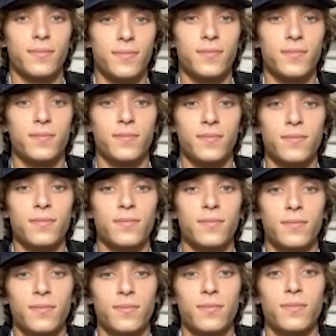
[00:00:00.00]

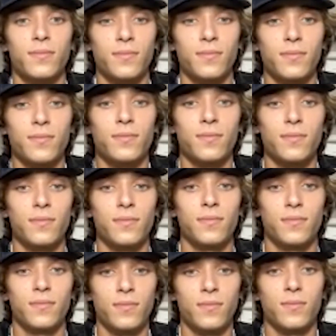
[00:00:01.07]

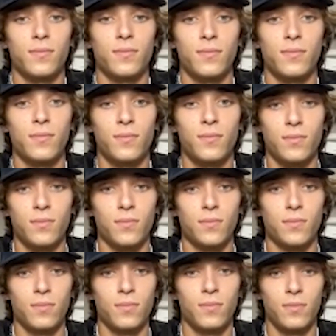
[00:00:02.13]

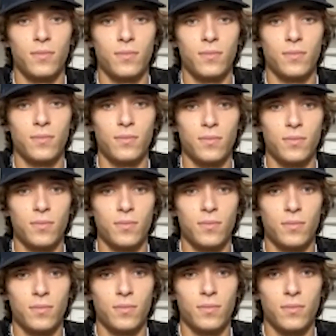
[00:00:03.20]

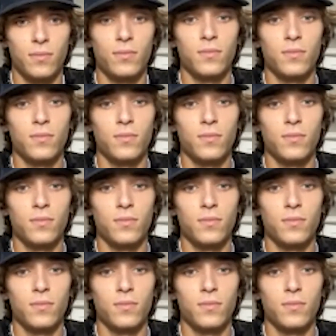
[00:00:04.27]
This person isn't speaking.